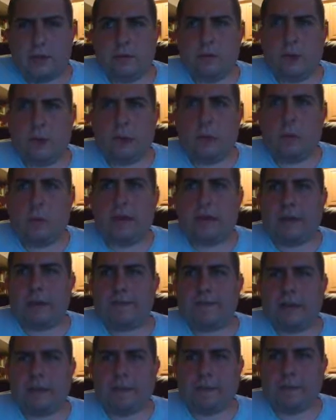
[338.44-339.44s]
well one
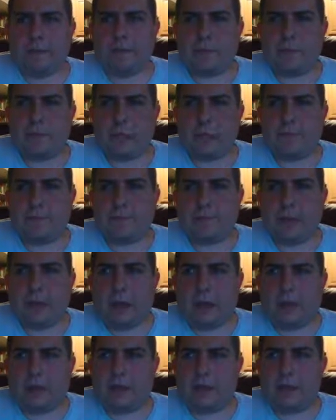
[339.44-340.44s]
of them
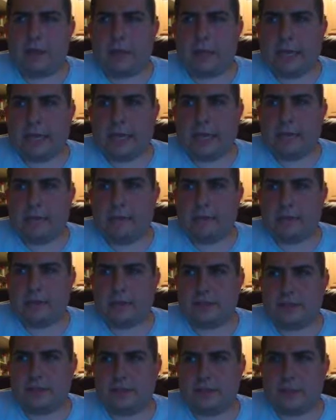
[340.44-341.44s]
felt like it
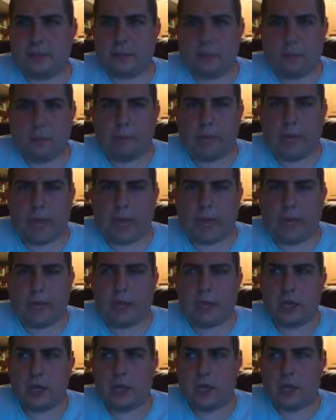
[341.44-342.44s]
was sequel bait
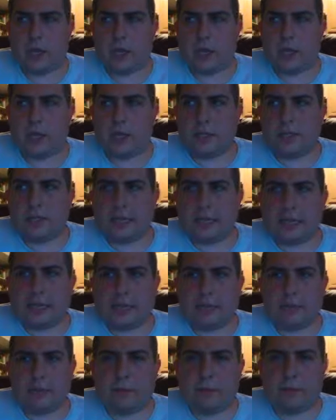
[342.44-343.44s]
A
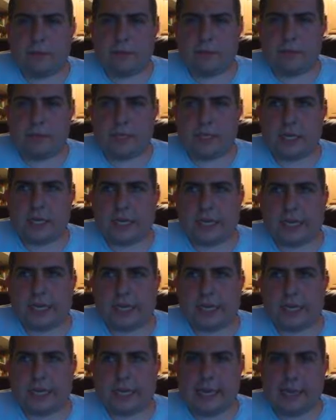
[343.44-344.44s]
second one was
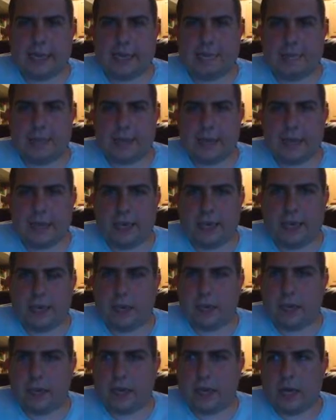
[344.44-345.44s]
kind of iffy
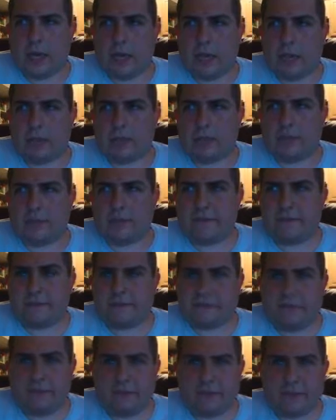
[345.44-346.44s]
uh, with
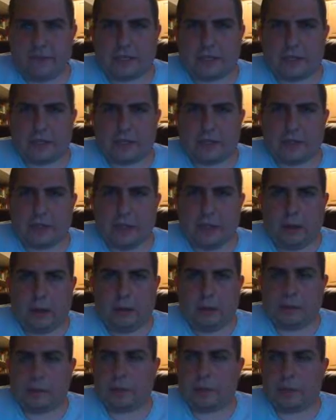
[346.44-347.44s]
sylvester
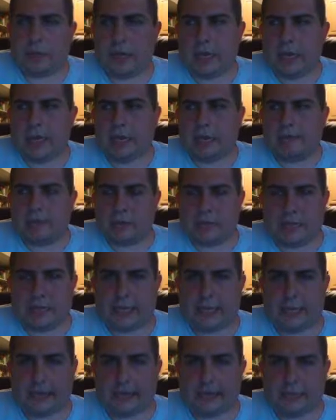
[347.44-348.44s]
stallone uh, that was one of the
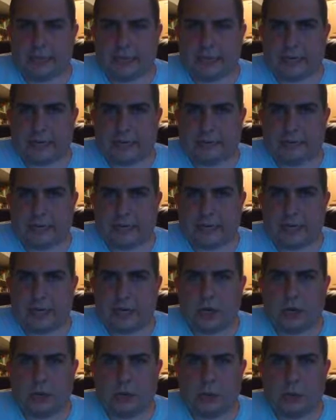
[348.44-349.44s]
characters i didn't really
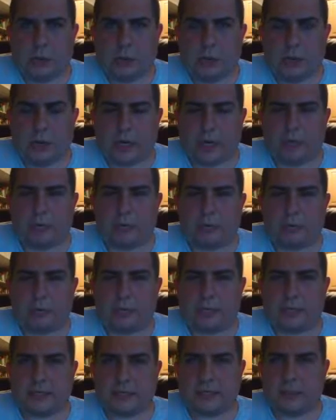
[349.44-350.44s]
know who he was
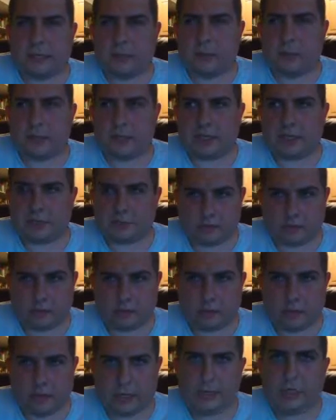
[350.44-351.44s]
because i didn't watch the
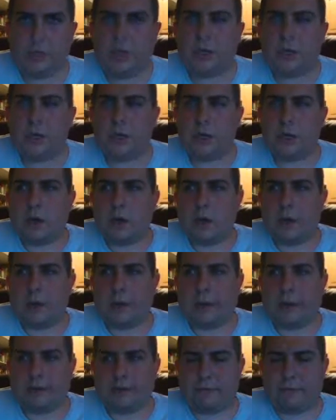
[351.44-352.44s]
first one
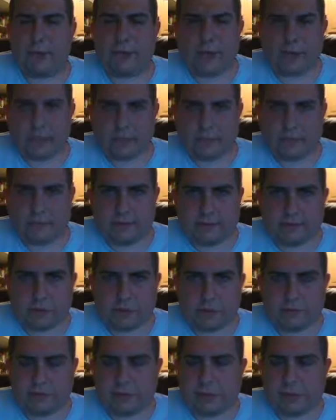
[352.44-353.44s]
or haven't read any of the
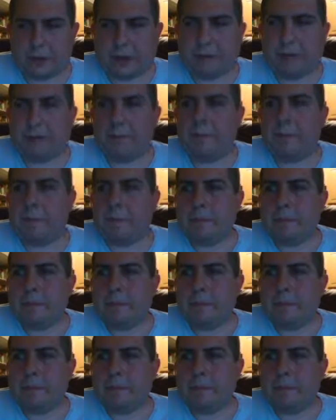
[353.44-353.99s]
source material